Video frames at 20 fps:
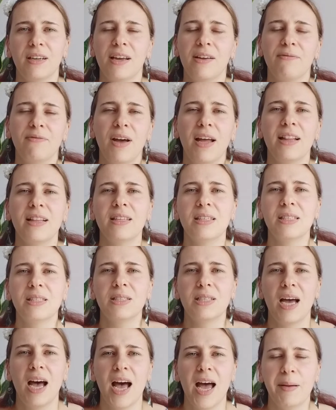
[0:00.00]
events,
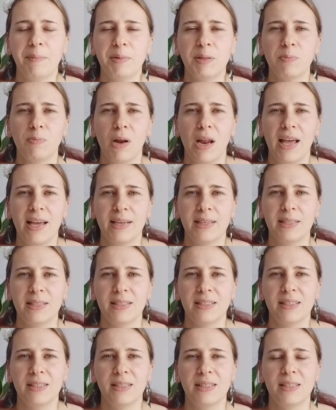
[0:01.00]
times,
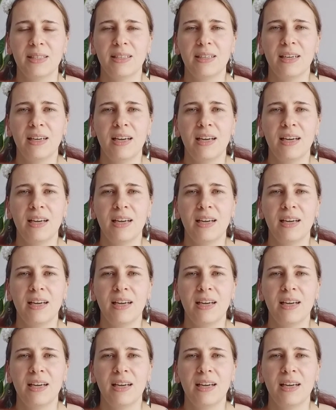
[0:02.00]
places.